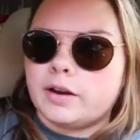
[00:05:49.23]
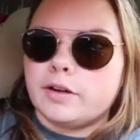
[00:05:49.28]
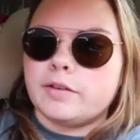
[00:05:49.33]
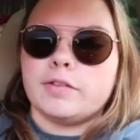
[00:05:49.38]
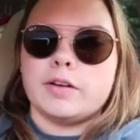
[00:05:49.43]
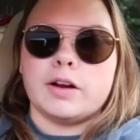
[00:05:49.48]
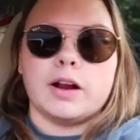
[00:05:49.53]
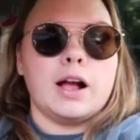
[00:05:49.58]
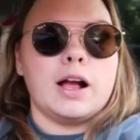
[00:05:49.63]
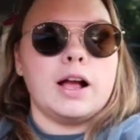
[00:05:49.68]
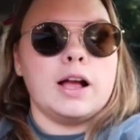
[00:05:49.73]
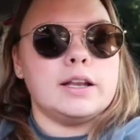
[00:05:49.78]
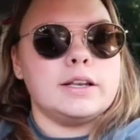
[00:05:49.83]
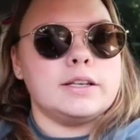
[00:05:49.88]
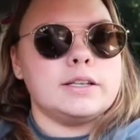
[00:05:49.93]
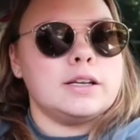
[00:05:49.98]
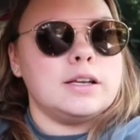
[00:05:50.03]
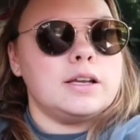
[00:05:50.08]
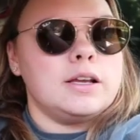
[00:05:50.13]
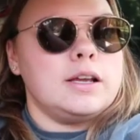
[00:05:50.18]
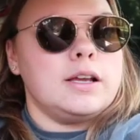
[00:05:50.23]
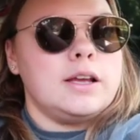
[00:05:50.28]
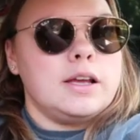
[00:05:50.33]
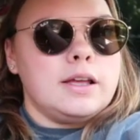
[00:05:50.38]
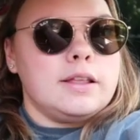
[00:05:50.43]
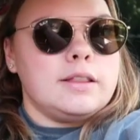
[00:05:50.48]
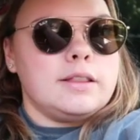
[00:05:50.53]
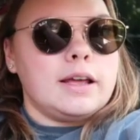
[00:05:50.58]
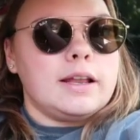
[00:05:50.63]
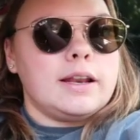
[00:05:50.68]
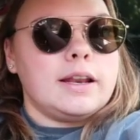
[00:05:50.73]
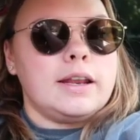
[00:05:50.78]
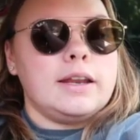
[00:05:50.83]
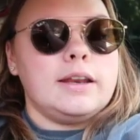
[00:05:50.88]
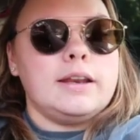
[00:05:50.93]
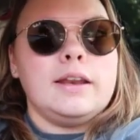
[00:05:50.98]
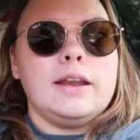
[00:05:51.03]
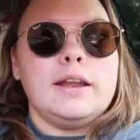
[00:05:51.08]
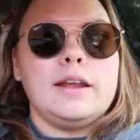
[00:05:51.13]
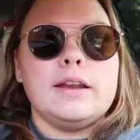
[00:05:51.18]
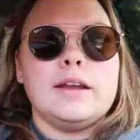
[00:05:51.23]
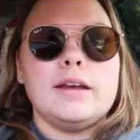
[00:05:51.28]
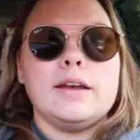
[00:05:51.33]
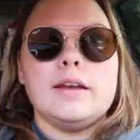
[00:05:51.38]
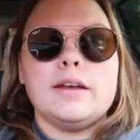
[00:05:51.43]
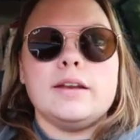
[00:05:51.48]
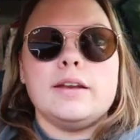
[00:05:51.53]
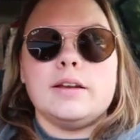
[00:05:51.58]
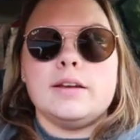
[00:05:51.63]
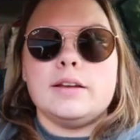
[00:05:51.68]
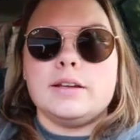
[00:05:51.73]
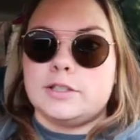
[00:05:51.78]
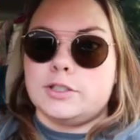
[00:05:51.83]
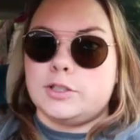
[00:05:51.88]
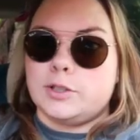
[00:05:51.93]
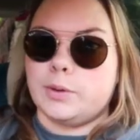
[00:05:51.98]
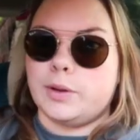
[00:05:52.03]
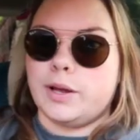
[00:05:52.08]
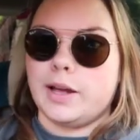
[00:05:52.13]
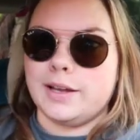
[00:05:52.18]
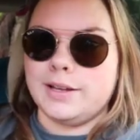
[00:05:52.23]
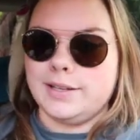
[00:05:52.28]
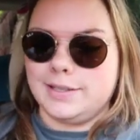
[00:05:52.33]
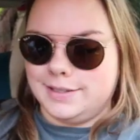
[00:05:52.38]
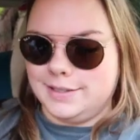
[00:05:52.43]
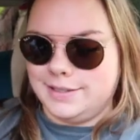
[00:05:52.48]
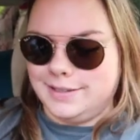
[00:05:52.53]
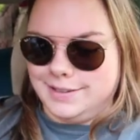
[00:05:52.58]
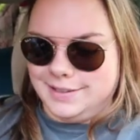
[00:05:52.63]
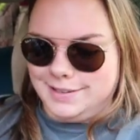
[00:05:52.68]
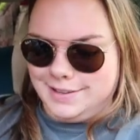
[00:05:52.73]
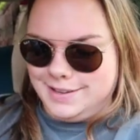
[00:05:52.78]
He forgot that he needed his suitcase.